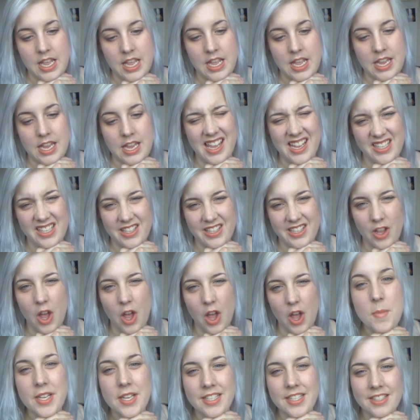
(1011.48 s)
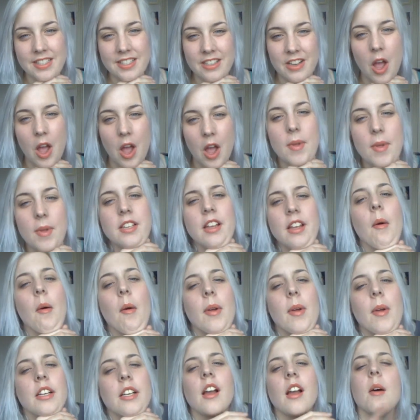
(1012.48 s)
Yeah, just
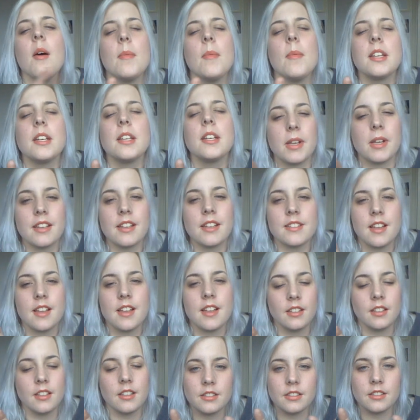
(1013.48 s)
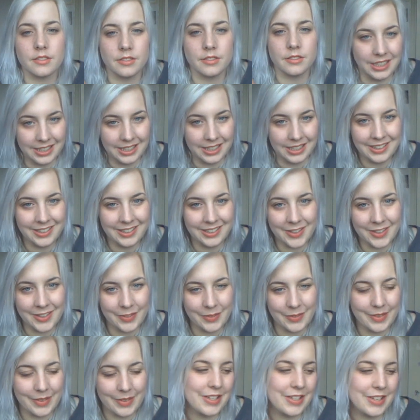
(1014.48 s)
comment, because I
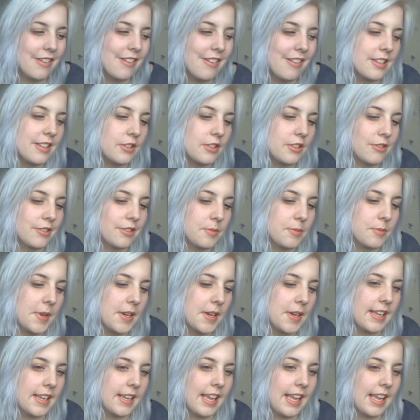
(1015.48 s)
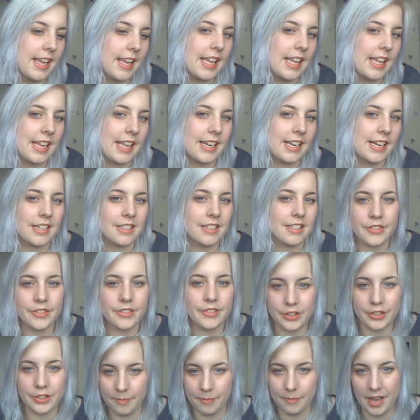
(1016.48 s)
love when you guys talk to me on here, and I
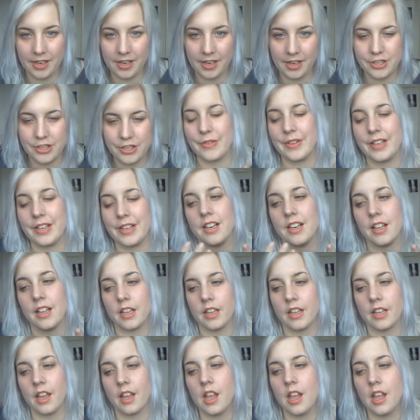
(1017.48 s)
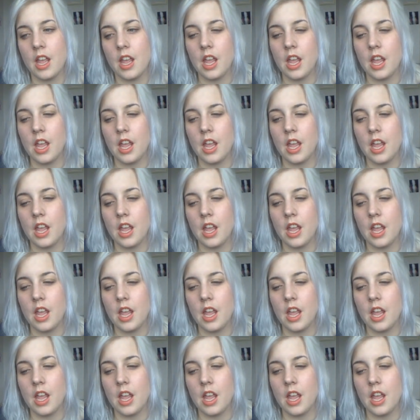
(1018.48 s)
love talking back to you, and I like,